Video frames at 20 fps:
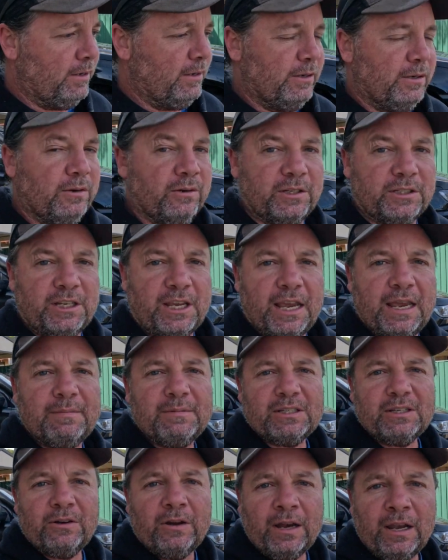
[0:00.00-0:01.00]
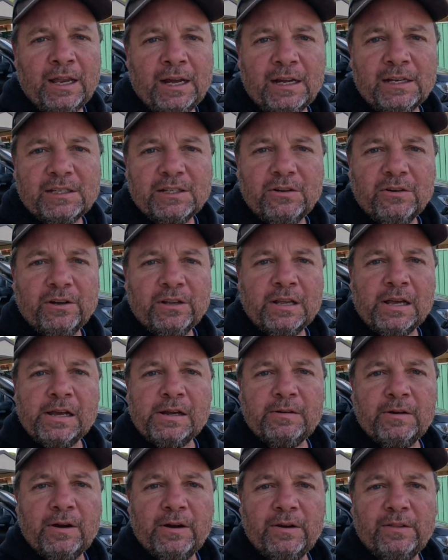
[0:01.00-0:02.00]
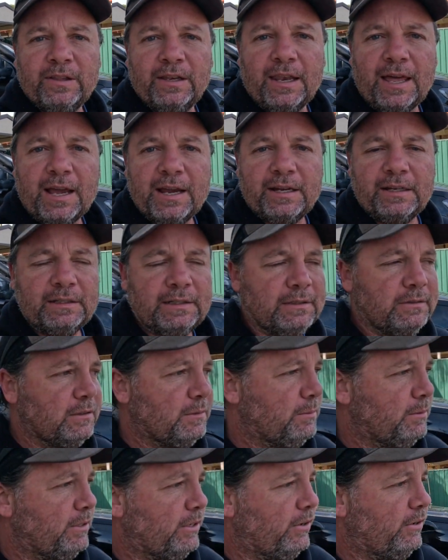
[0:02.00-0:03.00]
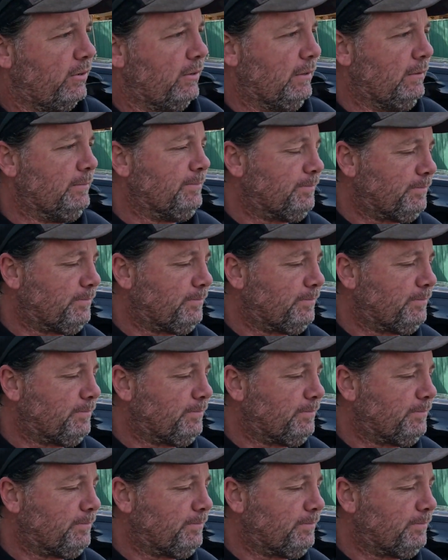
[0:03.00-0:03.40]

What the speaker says: Nice campsite last night though, right on the lake. That was pretty cool.